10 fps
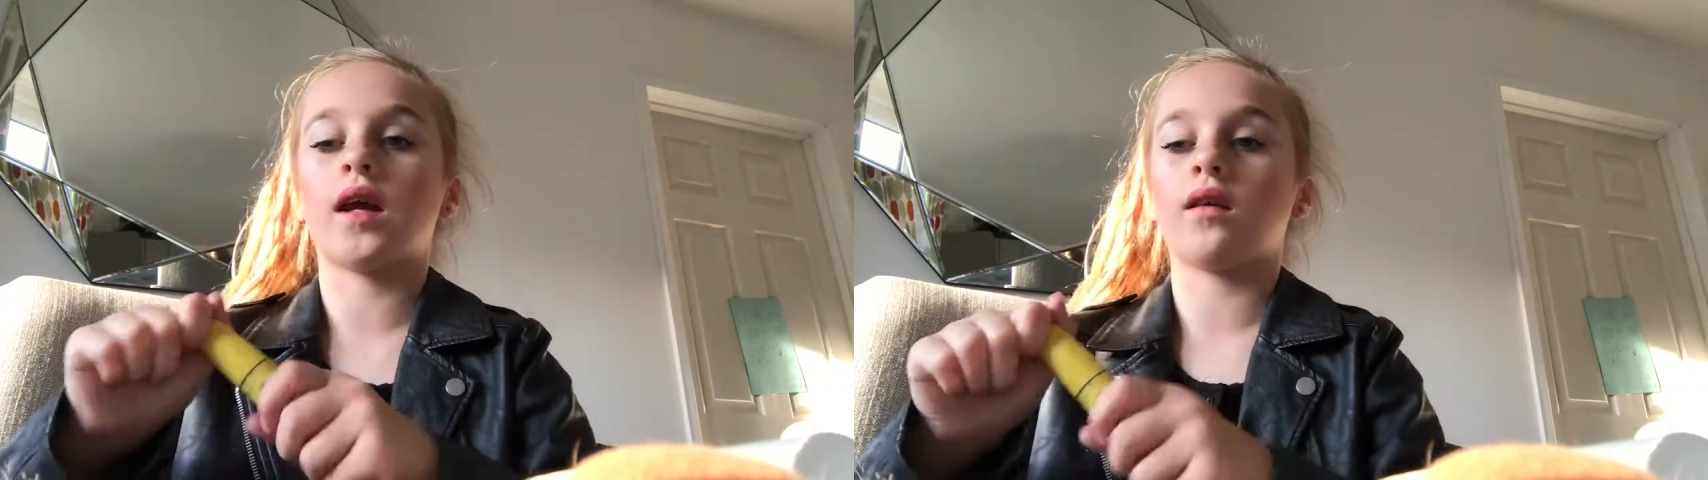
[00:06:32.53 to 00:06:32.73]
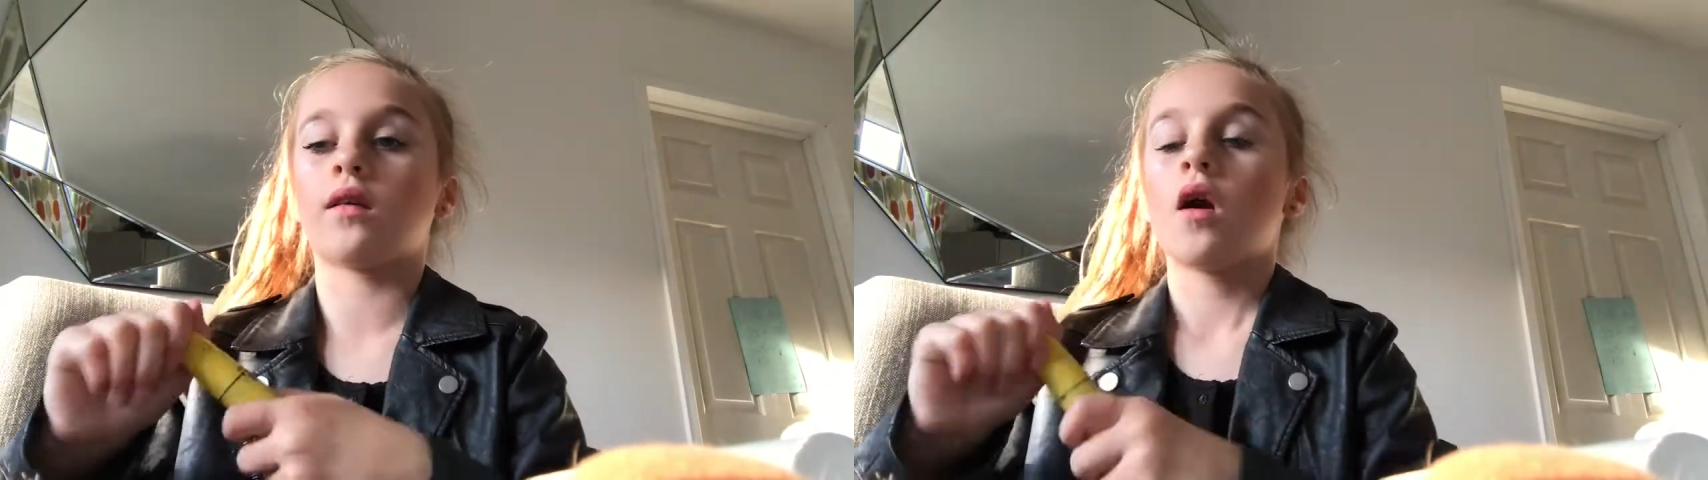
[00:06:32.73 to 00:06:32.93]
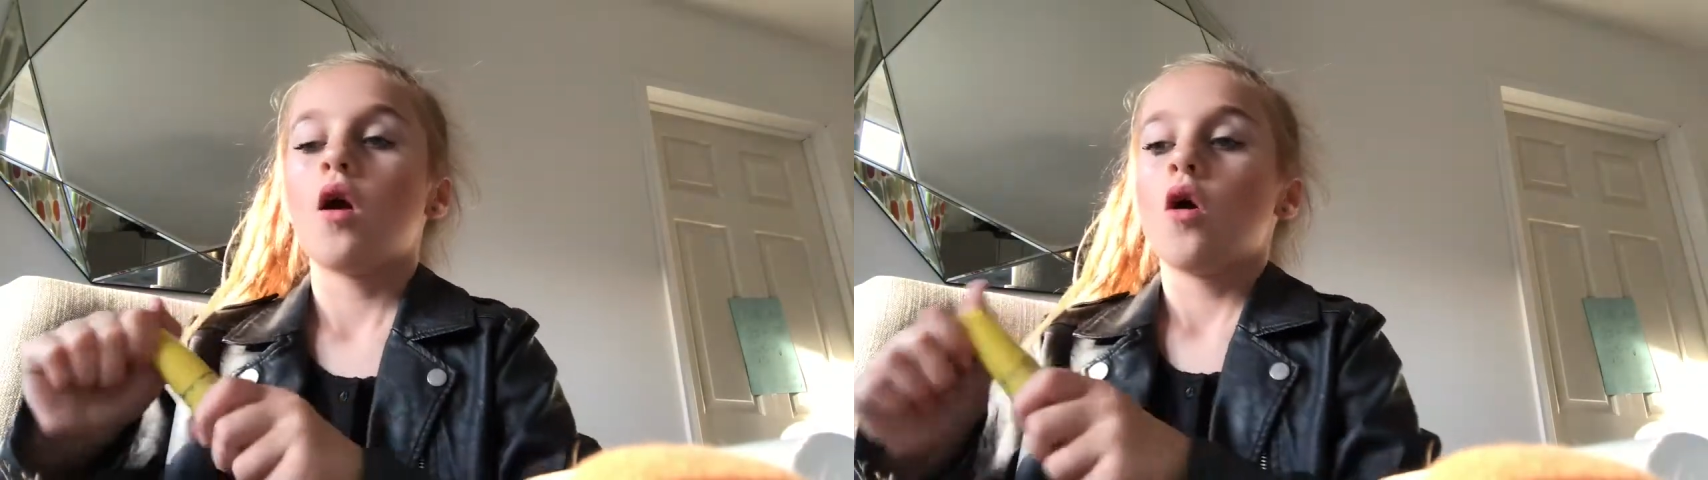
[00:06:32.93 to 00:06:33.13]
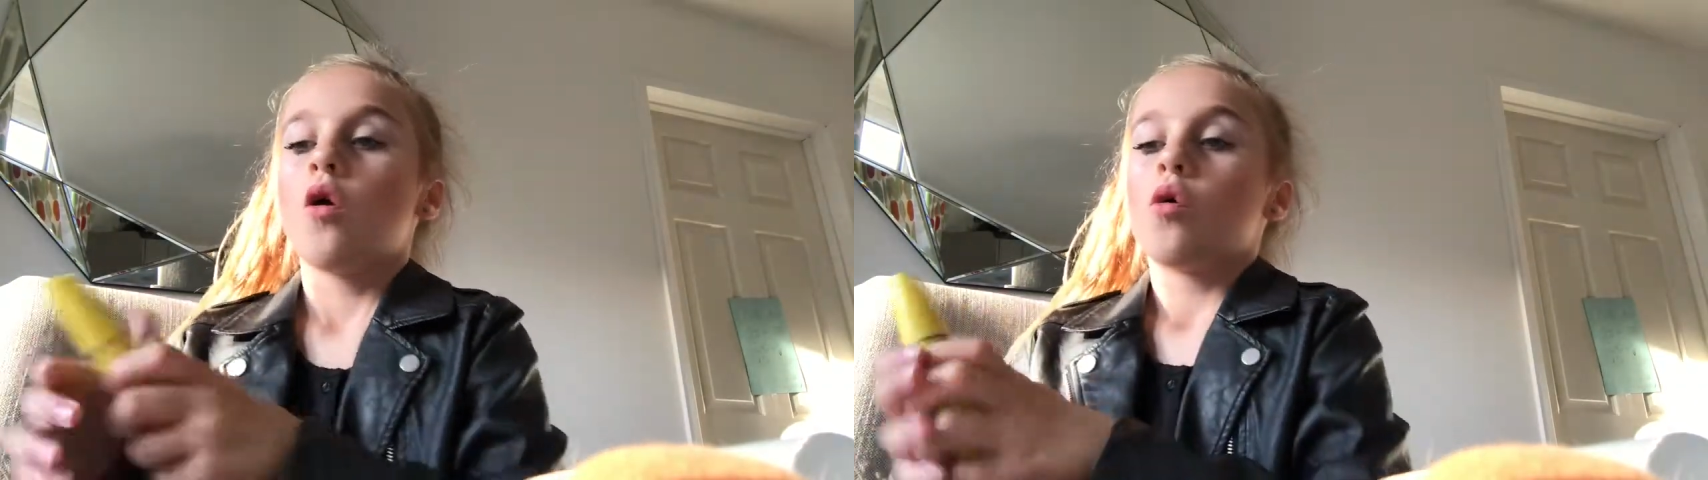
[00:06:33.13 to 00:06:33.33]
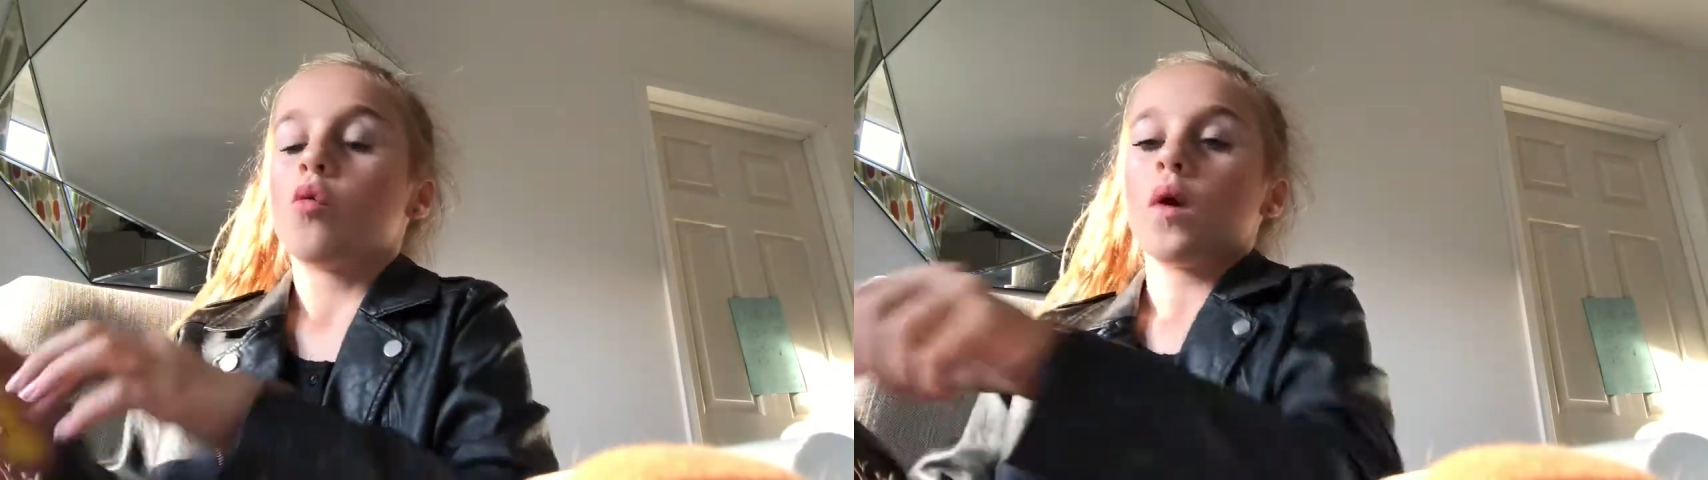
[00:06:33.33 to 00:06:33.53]
it's
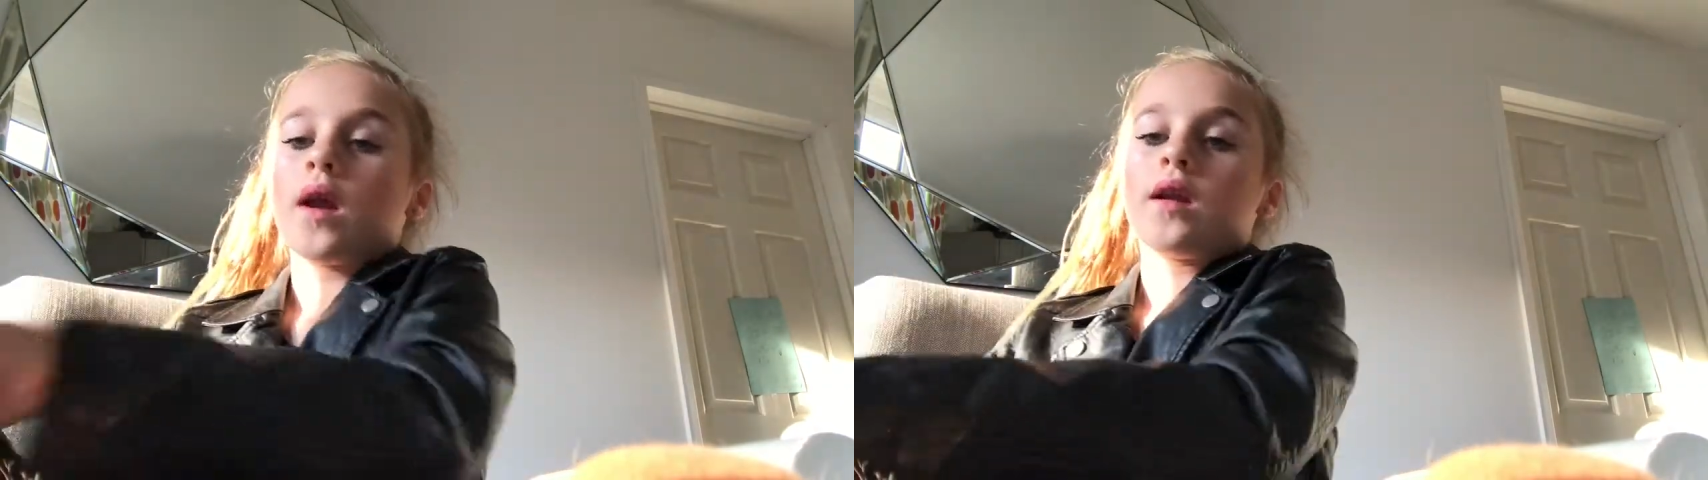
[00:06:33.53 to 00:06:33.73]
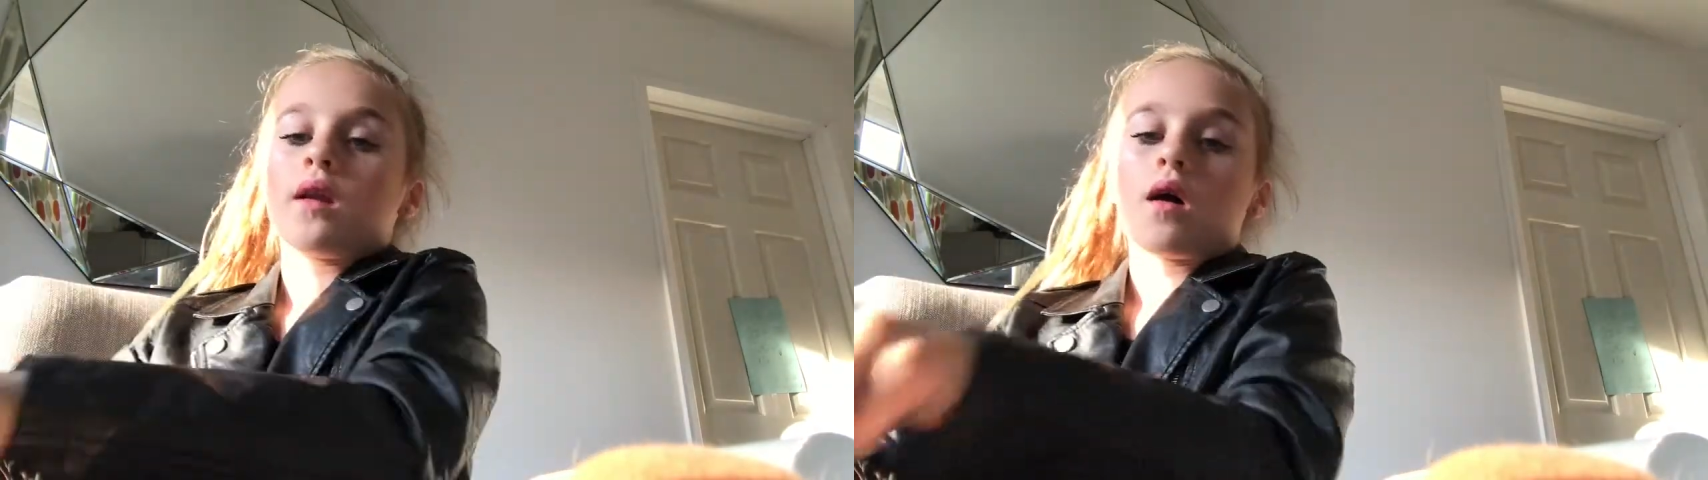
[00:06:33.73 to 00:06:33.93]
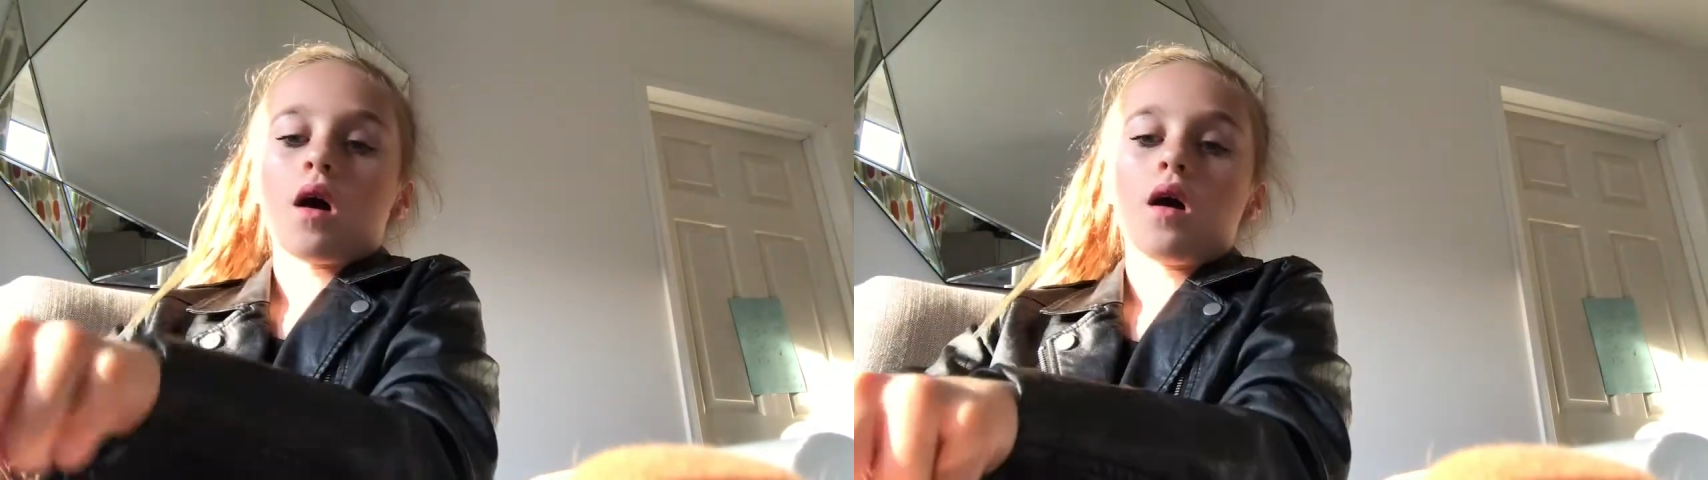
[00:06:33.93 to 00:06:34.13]
when